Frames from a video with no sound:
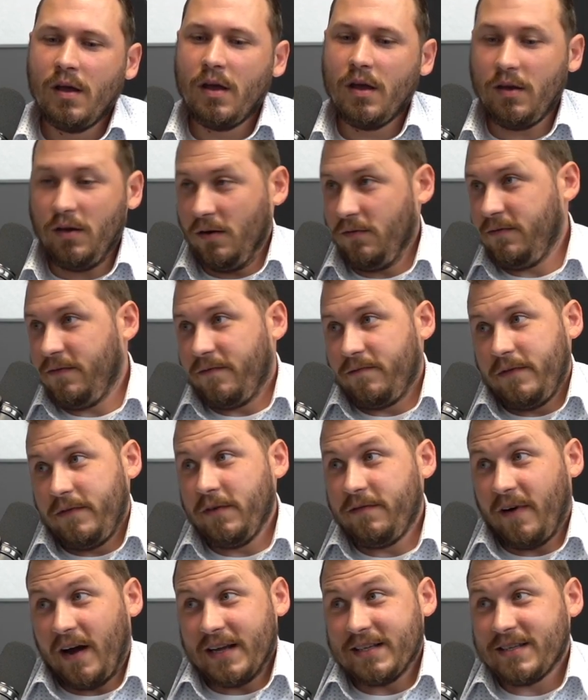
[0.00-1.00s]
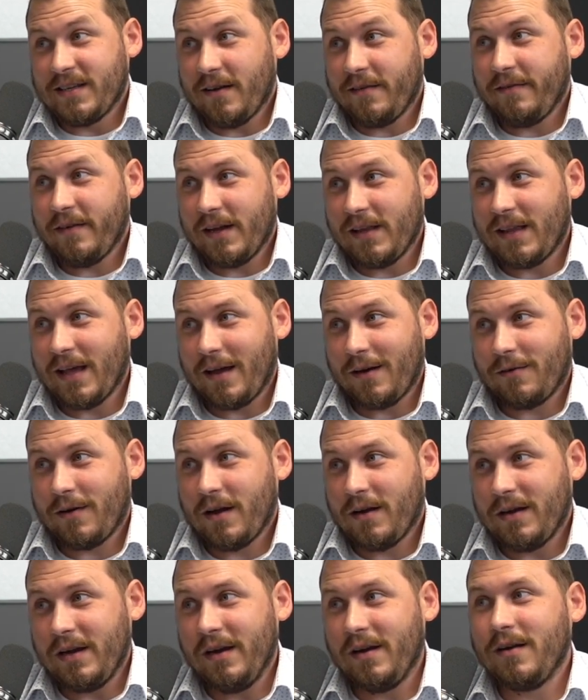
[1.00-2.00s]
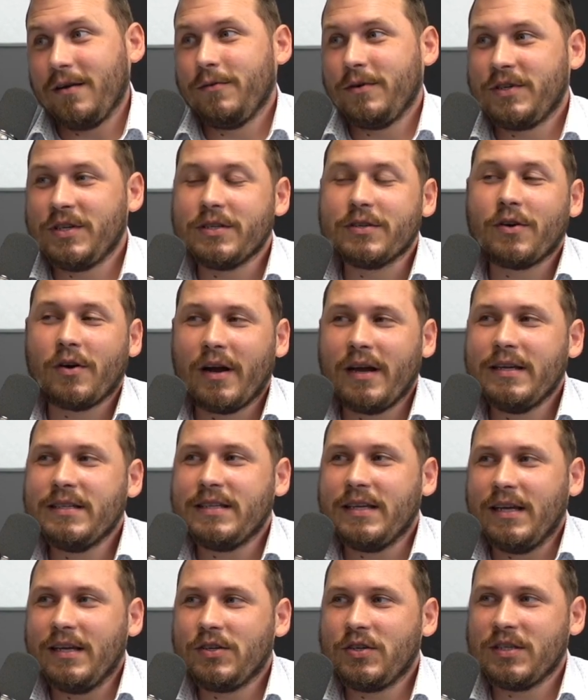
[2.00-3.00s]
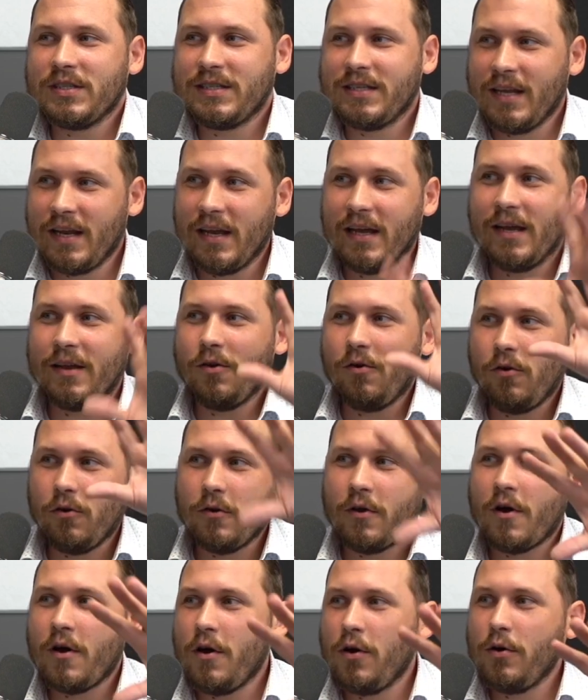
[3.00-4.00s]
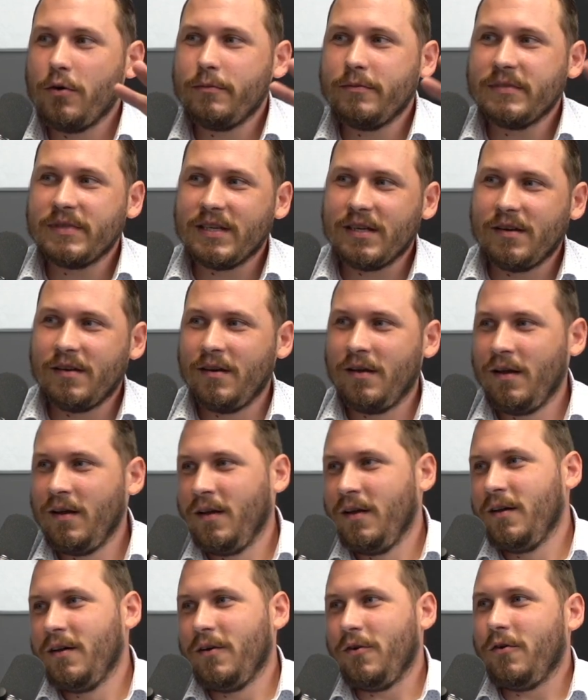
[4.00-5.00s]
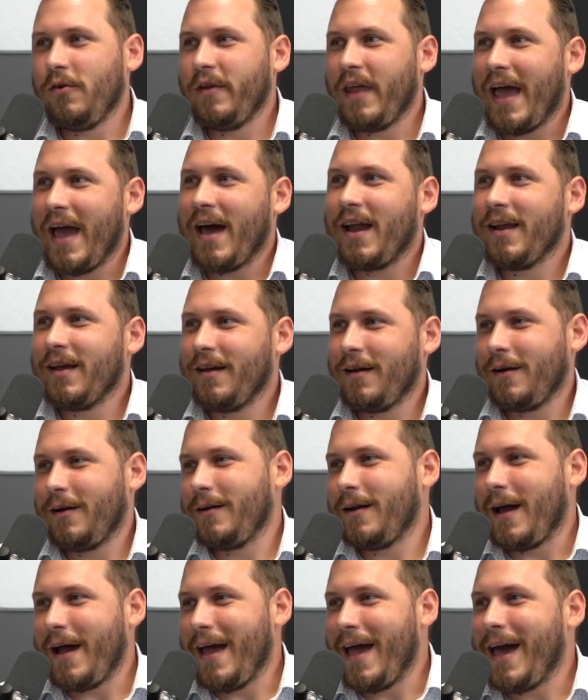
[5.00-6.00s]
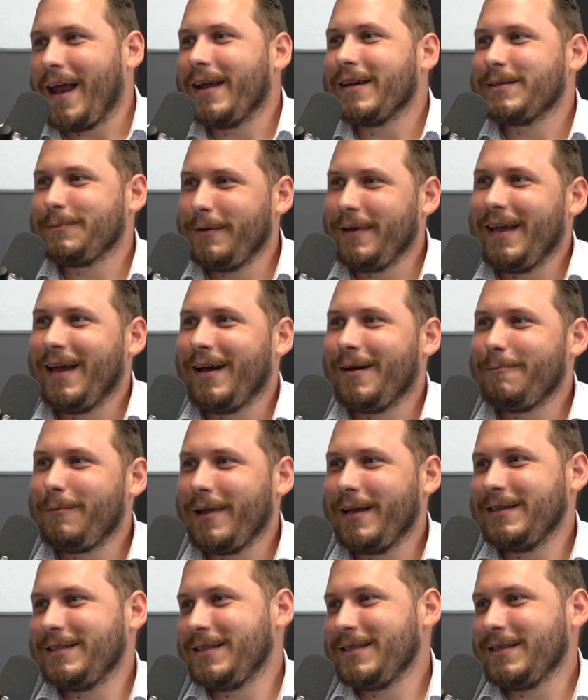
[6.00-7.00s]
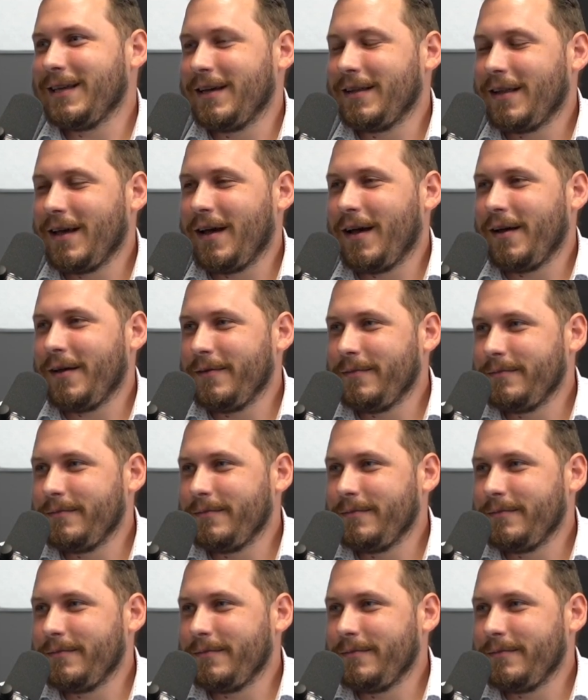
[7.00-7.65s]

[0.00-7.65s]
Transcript: And you find stuff like that around here, which is crazy. It's just sitting in old homes and old not attics, but yeah, places like that.